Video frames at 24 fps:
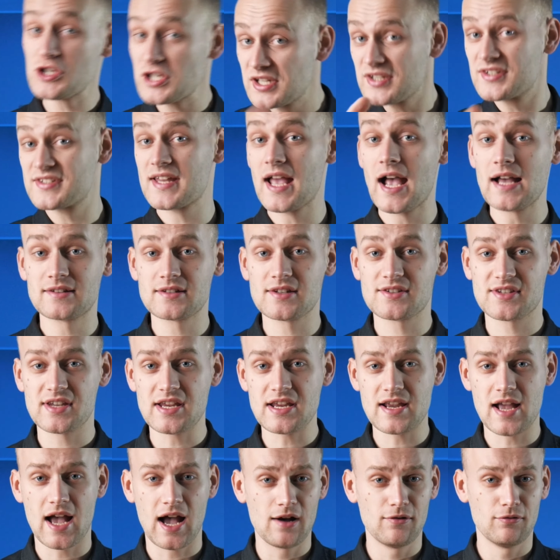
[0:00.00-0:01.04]
can start to see
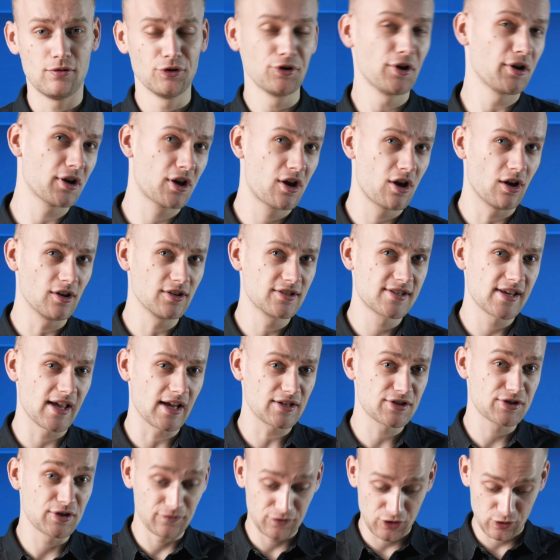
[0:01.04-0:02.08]
how, under the
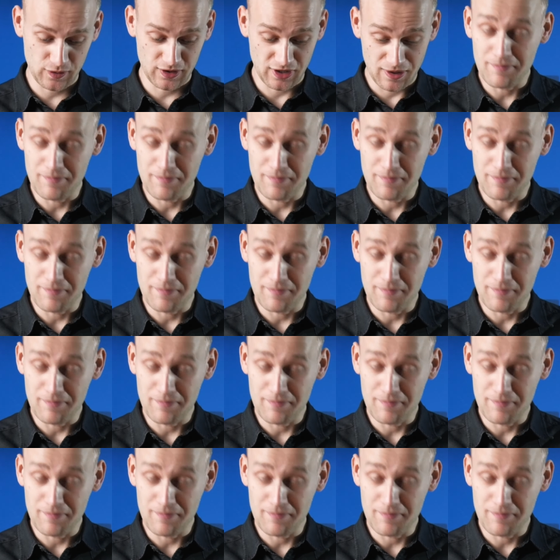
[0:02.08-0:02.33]
context of doing a